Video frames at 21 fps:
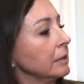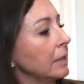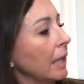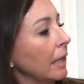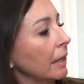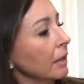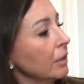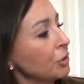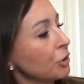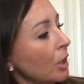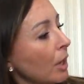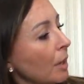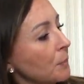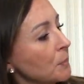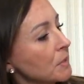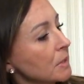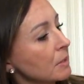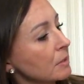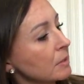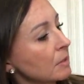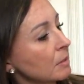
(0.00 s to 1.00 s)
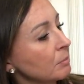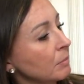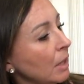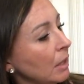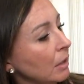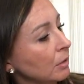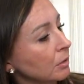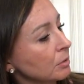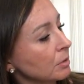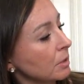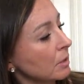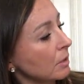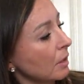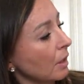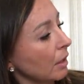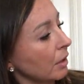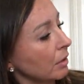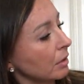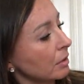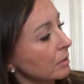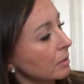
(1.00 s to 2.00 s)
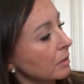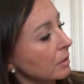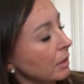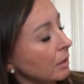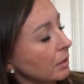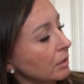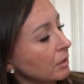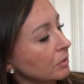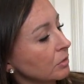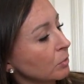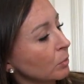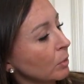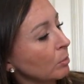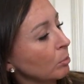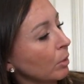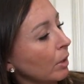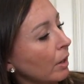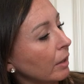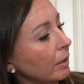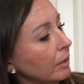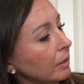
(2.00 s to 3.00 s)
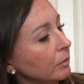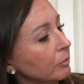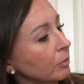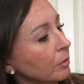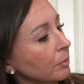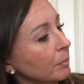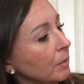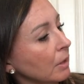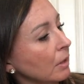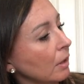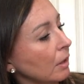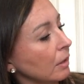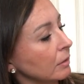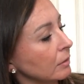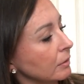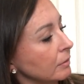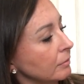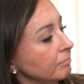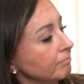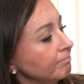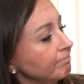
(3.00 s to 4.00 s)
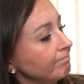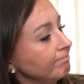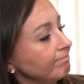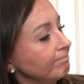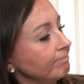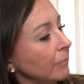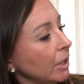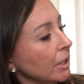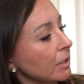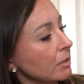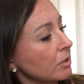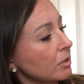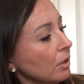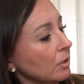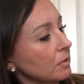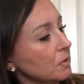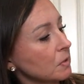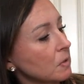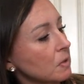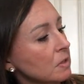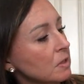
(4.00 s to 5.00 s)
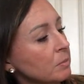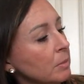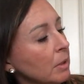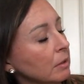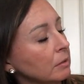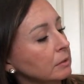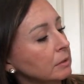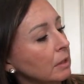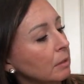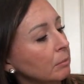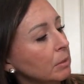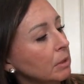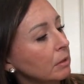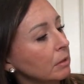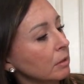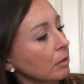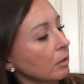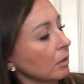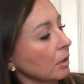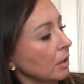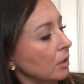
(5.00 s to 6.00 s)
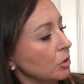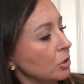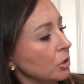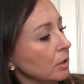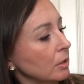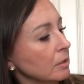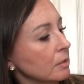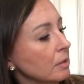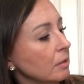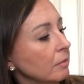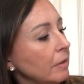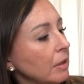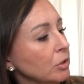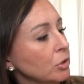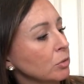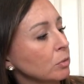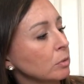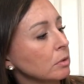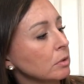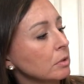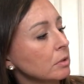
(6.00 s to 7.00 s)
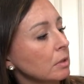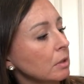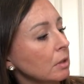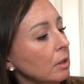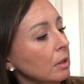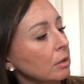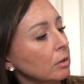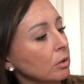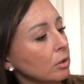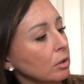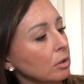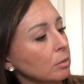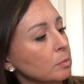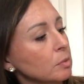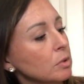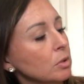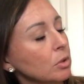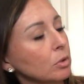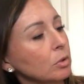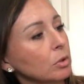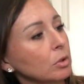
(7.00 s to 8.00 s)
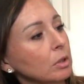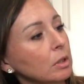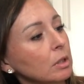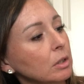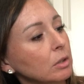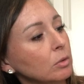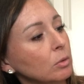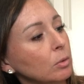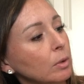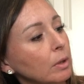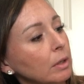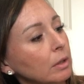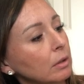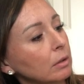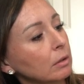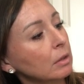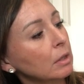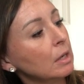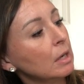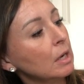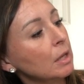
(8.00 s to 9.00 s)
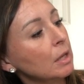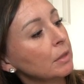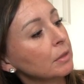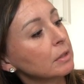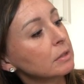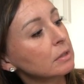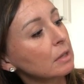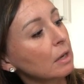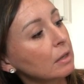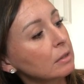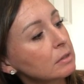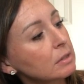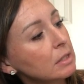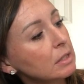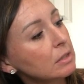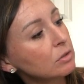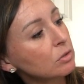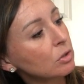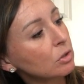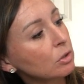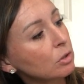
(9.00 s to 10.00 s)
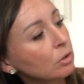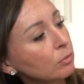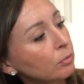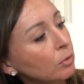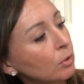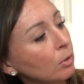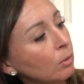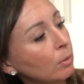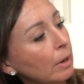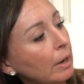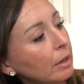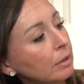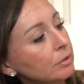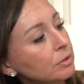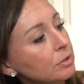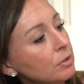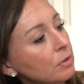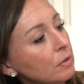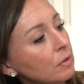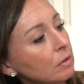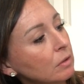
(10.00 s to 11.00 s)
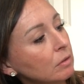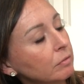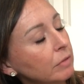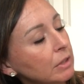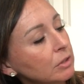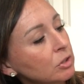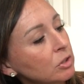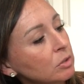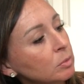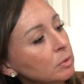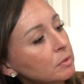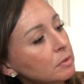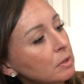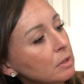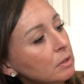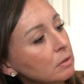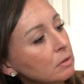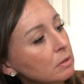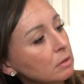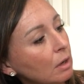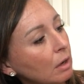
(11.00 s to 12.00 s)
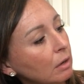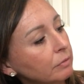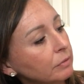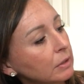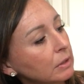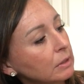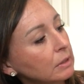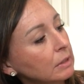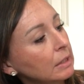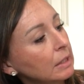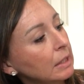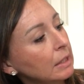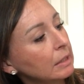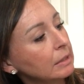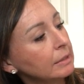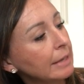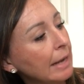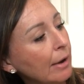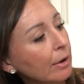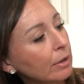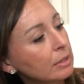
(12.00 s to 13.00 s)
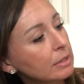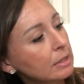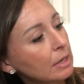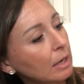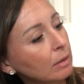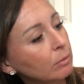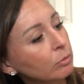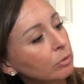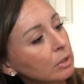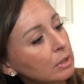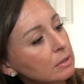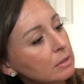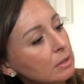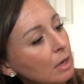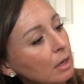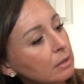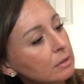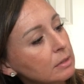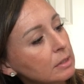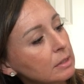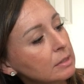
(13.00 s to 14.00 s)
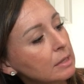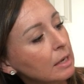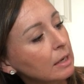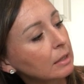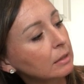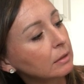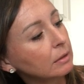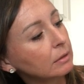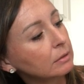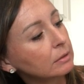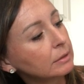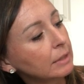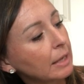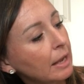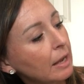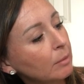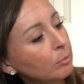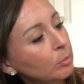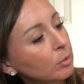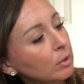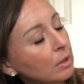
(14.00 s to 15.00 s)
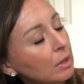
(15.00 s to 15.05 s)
Daddy chops the tomatoes and carrots and onions we brought in from the garden. It starts to smell yummy in our kitchen as the vegetables and herbs cook in oil. The sauce needs to cook for a while so that the vegetables can soften. Now it's time for the sauce to take a little nap.